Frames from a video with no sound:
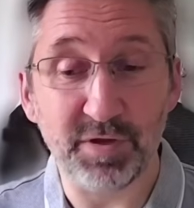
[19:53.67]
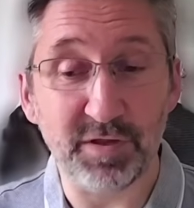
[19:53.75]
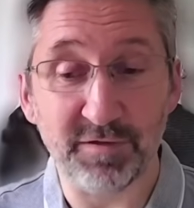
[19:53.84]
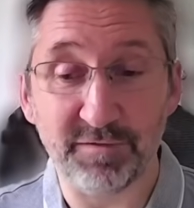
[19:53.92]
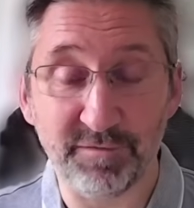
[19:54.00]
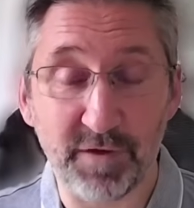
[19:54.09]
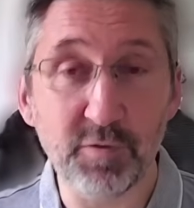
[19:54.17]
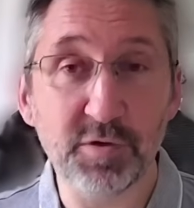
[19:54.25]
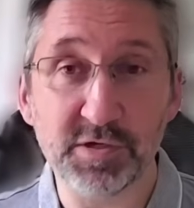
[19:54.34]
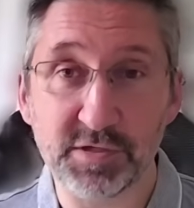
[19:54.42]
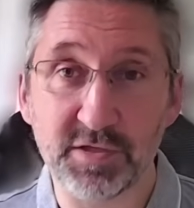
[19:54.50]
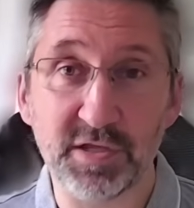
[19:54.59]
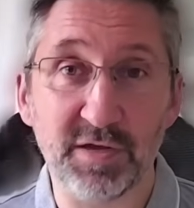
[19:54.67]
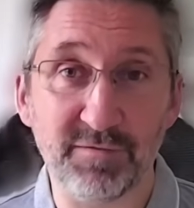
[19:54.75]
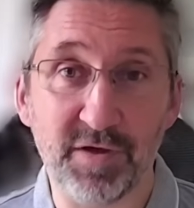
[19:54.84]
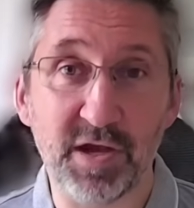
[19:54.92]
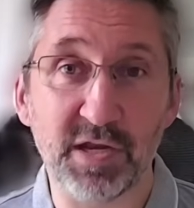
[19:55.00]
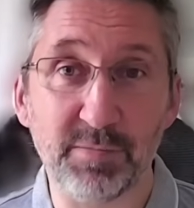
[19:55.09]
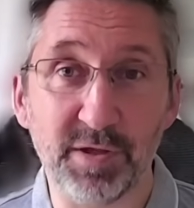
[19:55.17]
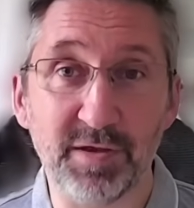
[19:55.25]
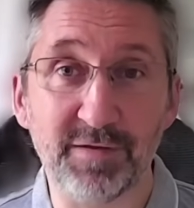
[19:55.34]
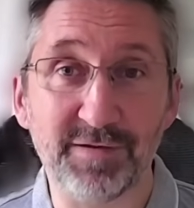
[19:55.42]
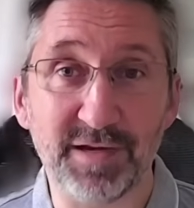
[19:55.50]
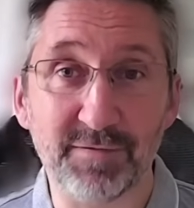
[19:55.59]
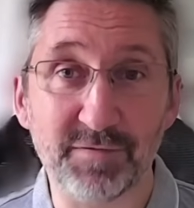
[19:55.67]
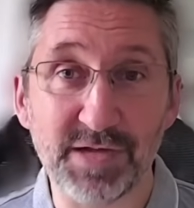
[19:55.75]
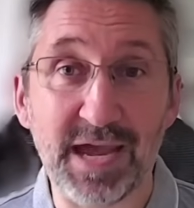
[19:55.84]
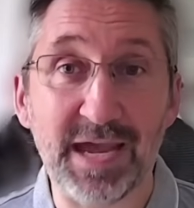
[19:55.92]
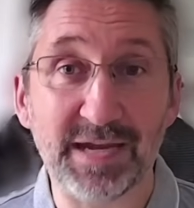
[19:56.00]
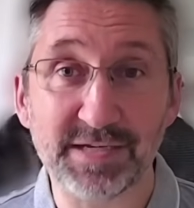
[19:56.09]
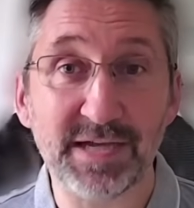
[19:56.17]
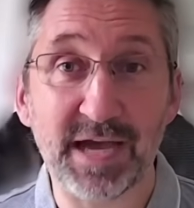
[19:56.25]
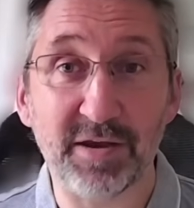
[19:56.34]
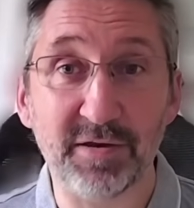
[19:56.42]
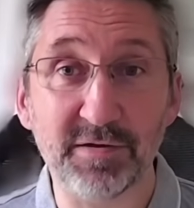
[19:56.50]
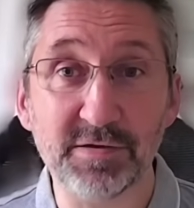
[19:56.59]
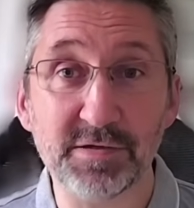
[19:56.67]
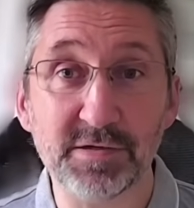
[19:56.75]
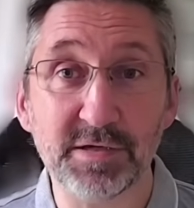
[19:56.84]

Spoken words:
the focus and the availability of tech talent.